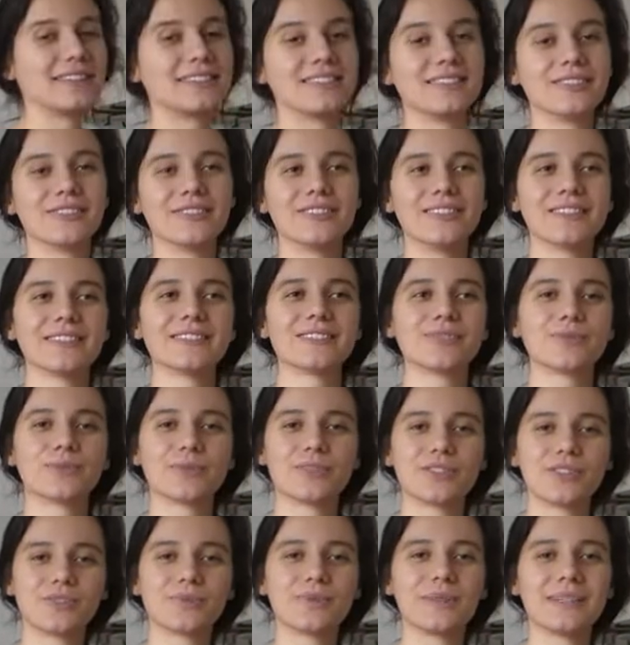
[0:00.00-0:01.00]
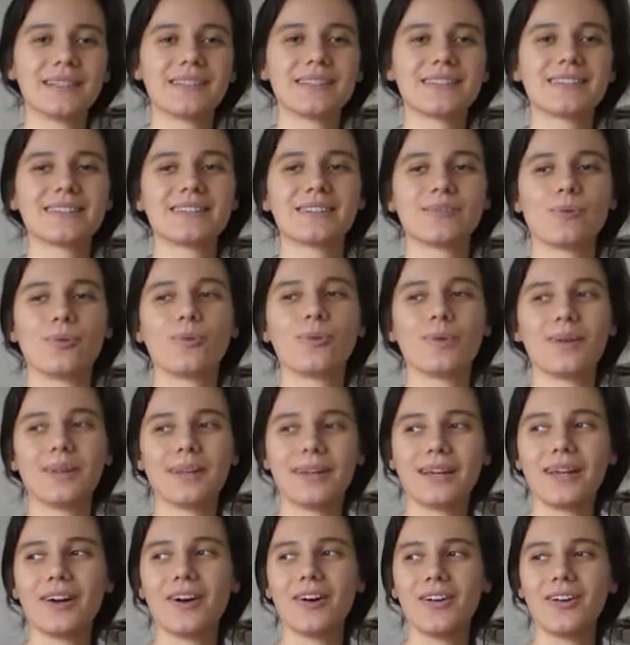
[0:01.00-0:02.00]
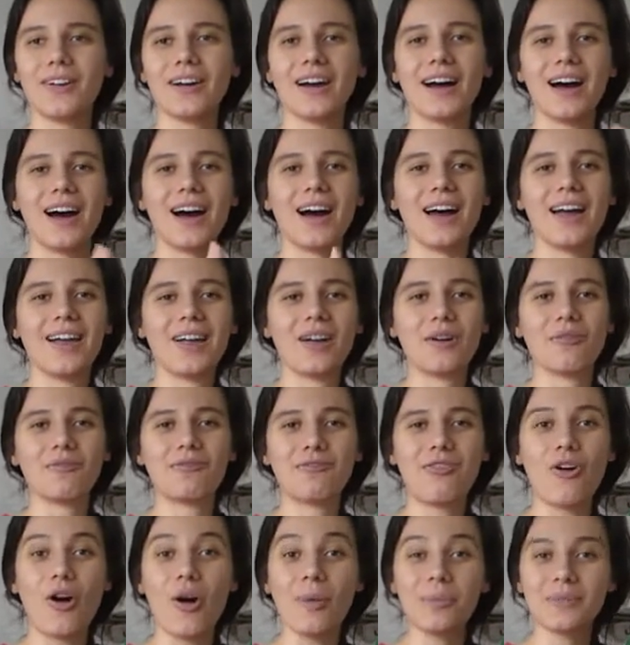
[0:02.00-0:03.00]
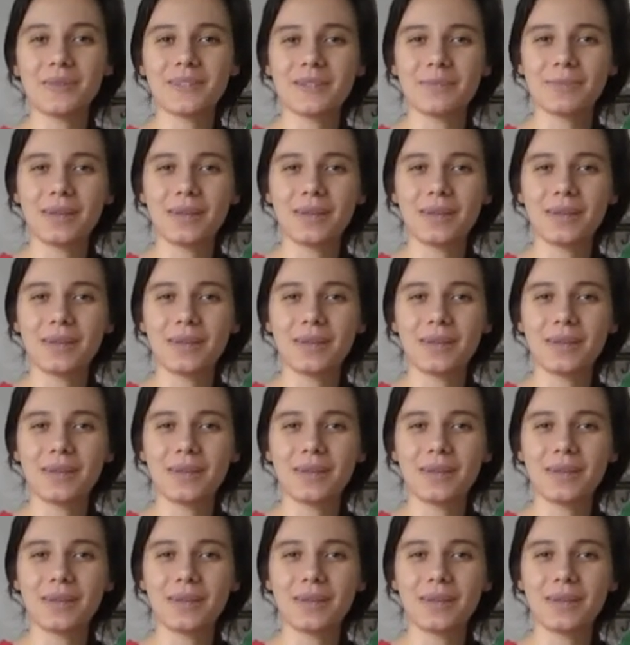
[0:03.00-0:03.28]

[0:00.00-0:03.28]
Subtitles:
serious, which means we're gonna form some